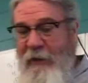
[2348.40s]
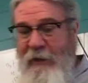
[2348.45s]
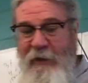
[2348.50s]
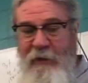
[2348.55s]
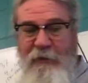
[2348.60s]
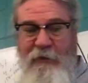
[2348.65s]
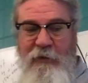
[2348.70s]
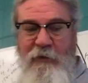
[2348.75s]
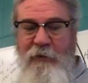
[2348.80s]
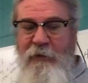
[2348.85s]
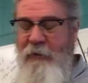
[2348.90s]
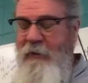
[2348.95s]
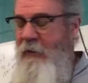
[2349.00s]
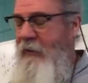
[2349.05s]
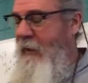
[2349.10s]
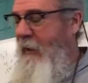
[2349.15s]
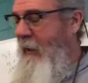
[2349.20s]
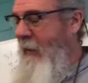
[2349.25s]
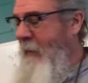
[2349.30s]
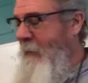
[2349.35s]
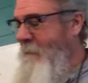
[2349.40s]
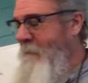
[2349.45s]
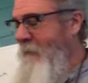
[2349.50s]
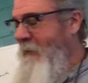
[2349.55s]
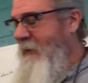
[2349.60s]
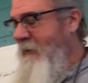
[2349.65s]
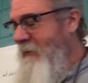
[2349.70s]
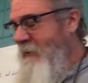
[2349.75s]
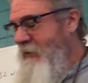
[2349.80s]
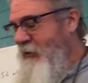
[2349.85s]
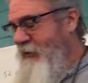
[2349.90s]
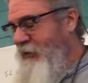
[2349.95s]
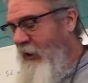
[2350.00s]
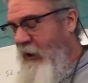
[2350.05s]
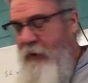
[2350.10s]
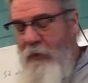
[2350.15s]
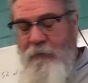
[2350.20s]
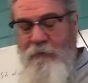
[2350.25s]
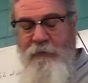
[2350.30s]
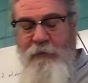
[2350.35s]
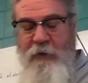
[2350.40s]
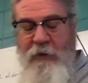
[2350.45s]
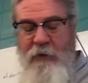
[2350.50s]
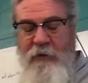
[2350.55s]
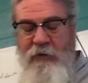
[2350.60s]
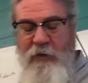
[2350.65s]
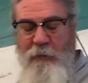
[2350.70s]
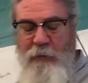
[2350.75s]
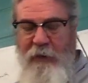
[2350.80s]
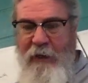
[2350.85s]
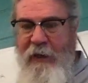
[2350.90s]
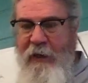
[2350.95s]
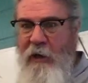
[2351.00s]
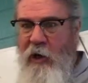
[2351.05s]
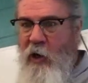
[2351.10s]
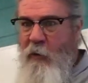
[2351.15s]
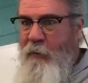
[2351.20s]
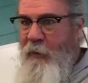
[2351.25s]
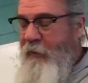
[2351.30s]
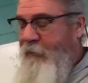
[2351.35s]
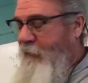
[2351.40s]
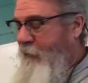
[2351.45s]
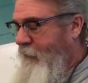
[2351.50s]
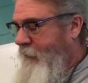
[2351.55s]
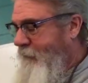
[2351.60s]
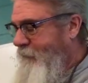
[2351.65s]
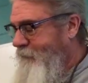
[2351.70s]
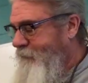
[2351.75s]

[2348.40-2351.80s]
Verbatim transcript: it. Okay? So the play opens